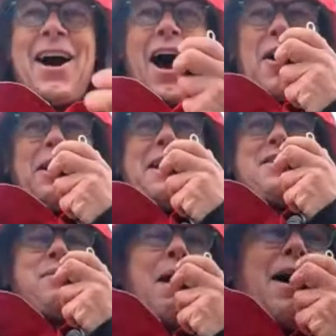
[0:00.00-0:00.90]
Holy
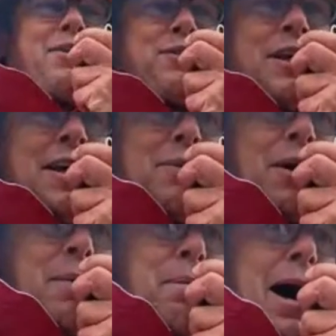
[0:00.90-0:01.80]
smokes!
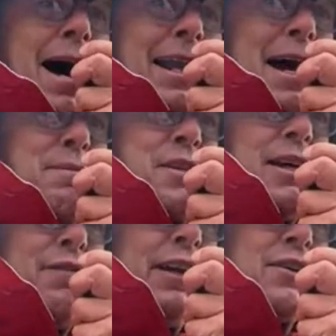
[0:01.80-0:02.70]
What a pile up. See,
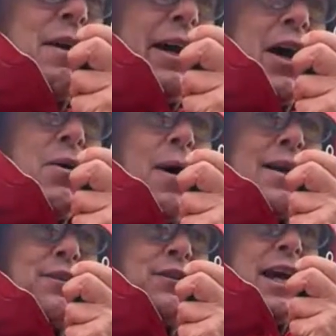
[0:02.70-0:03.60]
Victor Echo
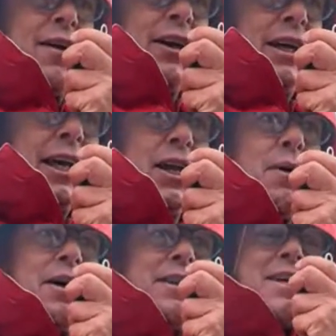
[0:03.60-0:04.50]
1 Sierra
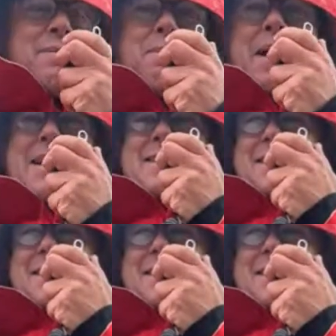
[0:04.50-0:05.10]
Kilowatt. There's my buddy